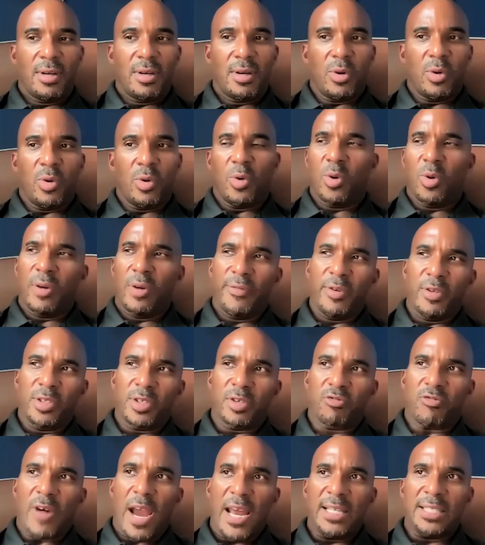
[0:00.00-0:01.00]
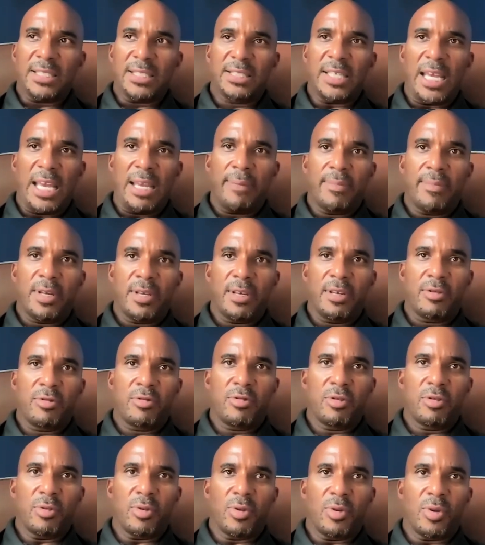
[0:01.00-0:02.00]
or if you're just writing
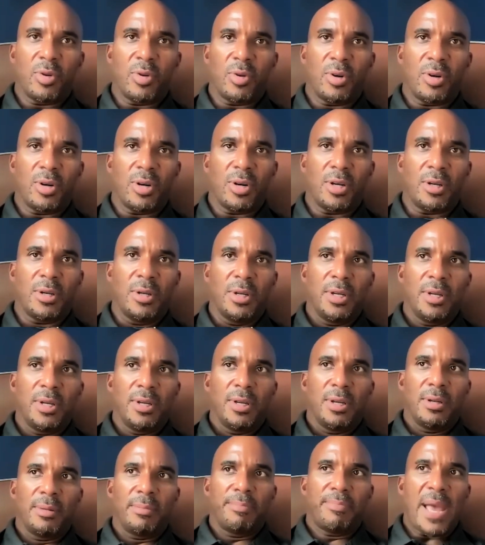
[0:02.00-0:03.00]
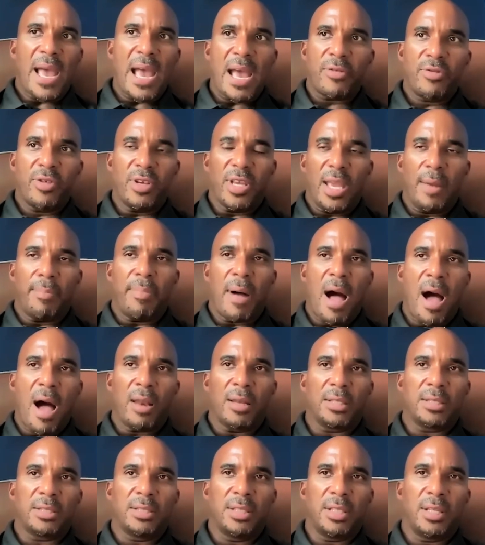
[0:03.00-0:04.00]
statements or passing a
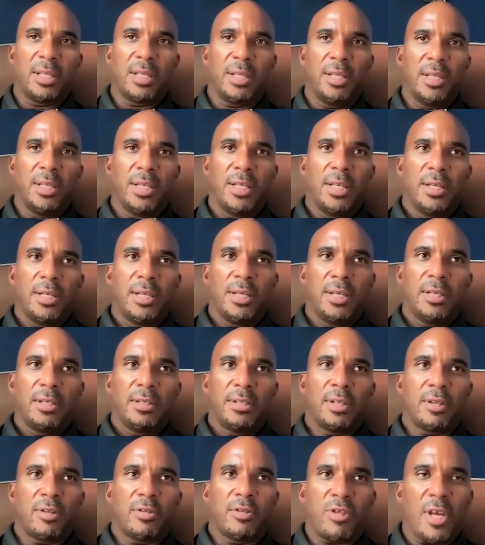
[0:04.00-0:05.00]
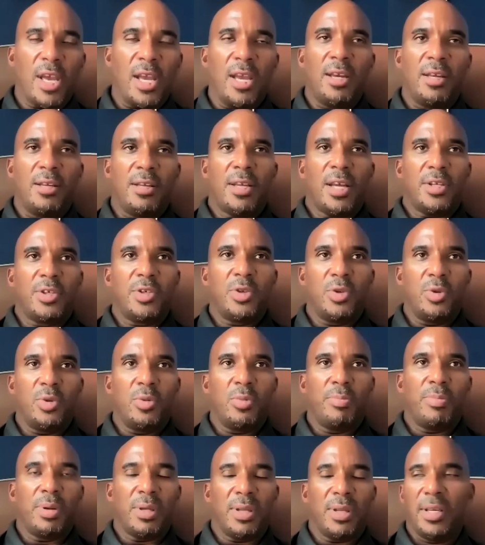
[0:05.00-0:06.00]
policy to say that
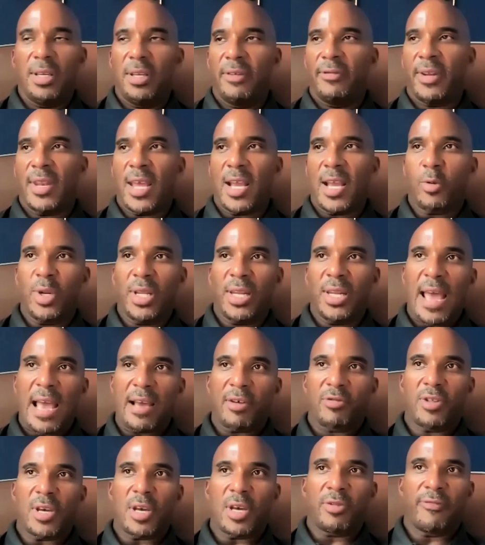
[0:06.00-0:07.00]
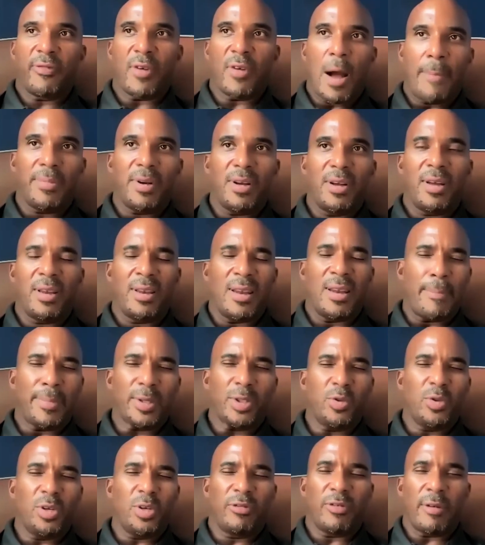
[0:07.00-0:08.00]
you believe in equity and access and
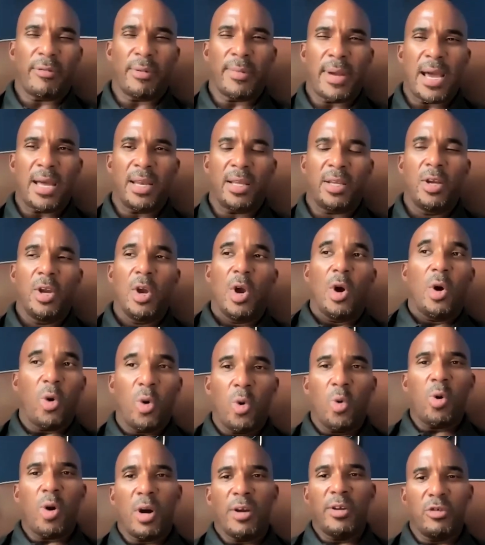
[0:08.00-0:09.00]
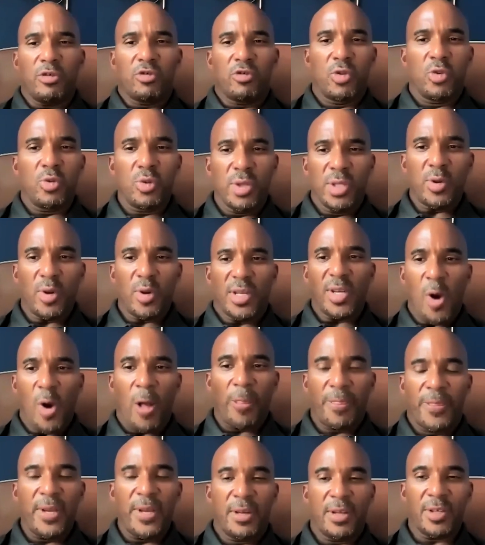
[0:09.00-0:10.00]
opportunities for everybody, or are you truly on the
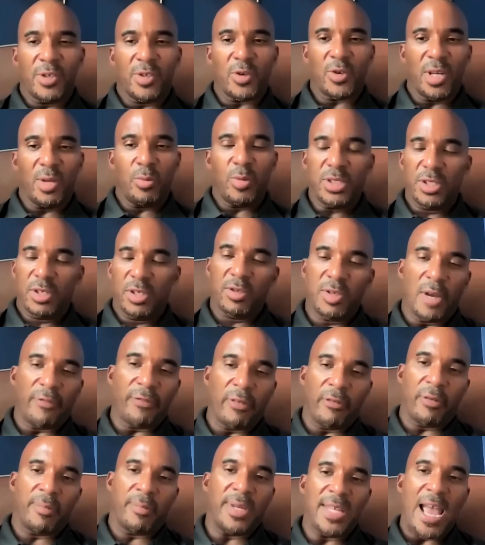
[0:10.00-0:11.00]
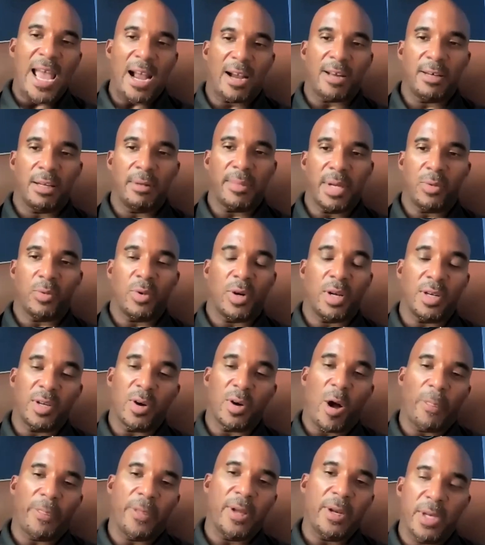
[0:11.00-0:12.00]
authentic journey, which is different from the academic one.
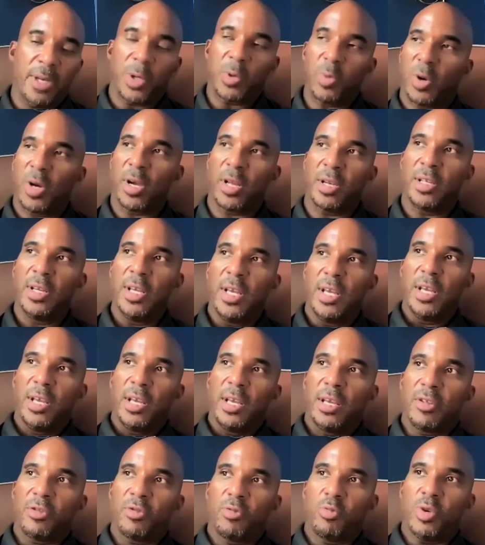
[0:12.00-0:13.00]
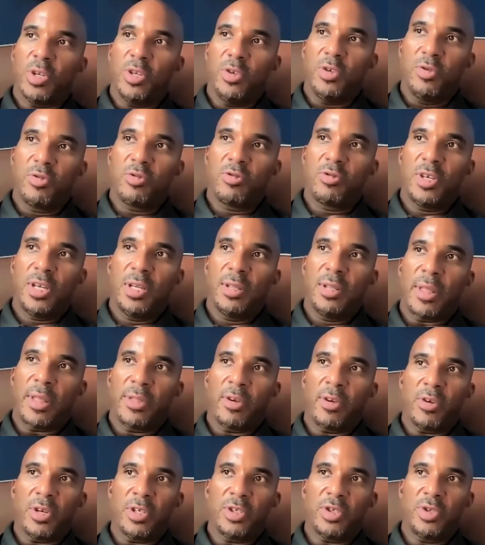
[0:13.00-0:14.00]
The authentic one is when you see
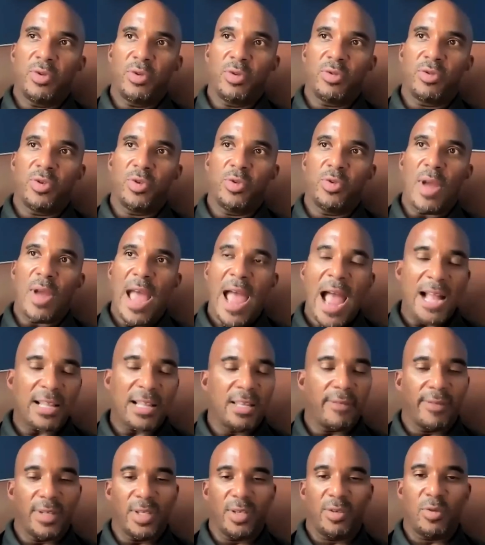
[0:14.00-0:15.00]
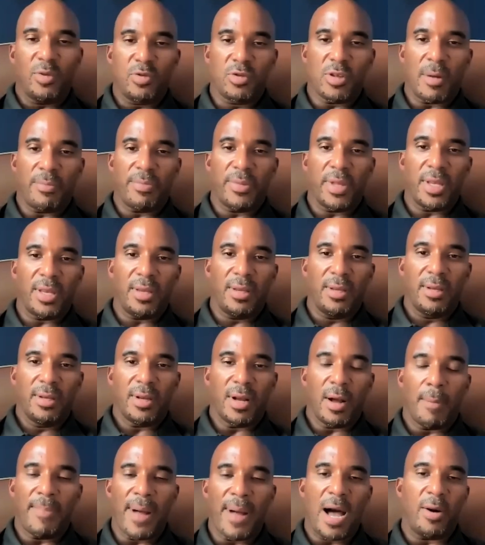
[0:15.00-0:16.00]
that there are issues, you actively do something
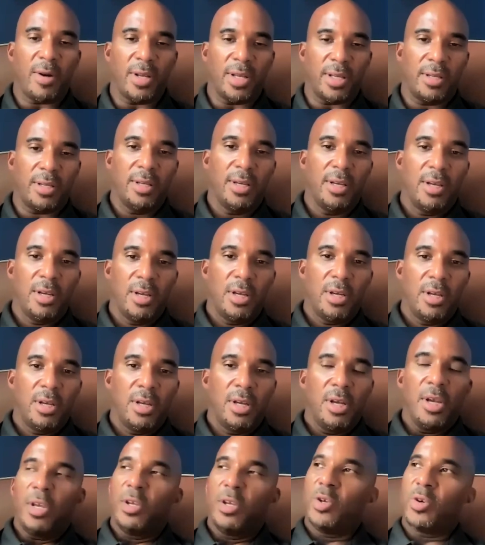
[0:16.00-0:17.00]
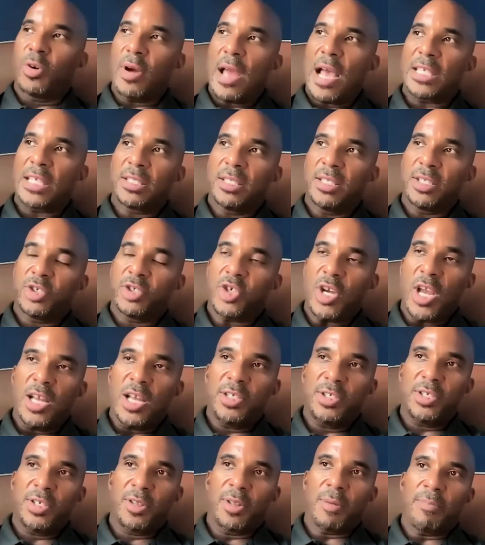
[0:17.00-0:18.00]
about it. You're actually
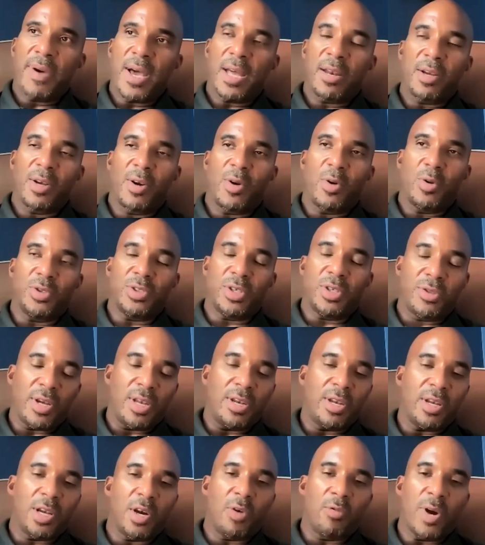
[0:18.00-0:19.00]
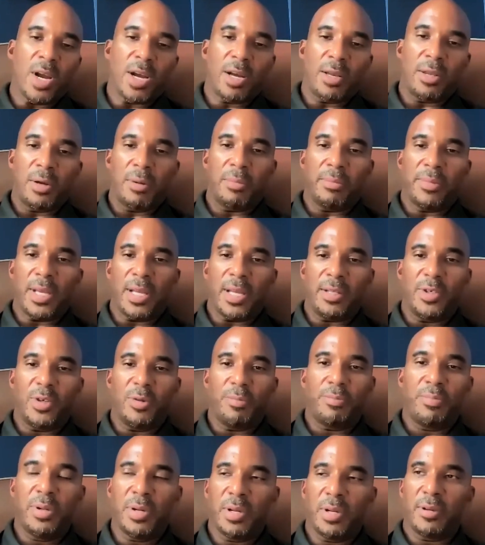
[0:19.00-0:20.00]
changing the pedagogies and the curriculum
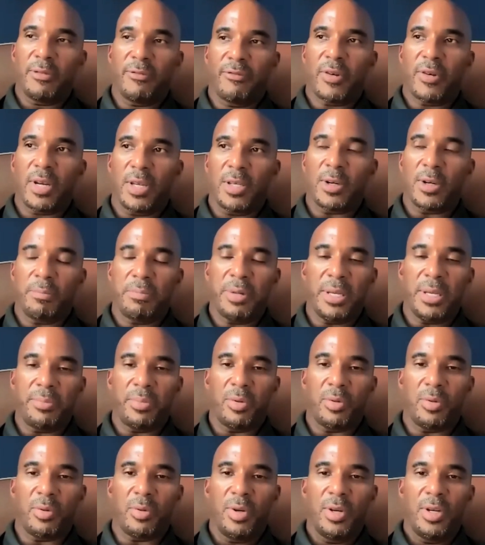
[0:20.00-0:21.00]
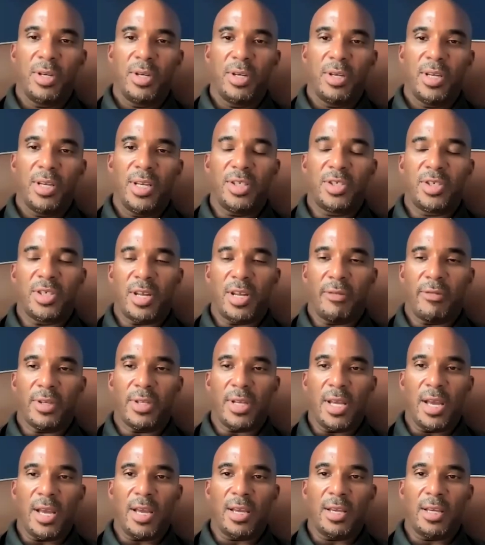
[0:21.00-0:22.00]
that you put in front of young people each and
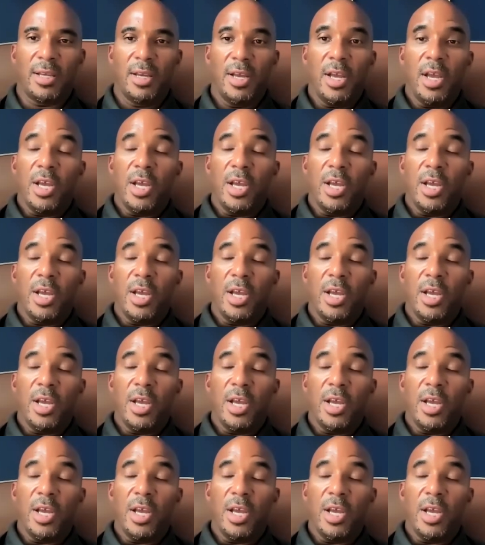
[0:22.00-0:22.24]
every day.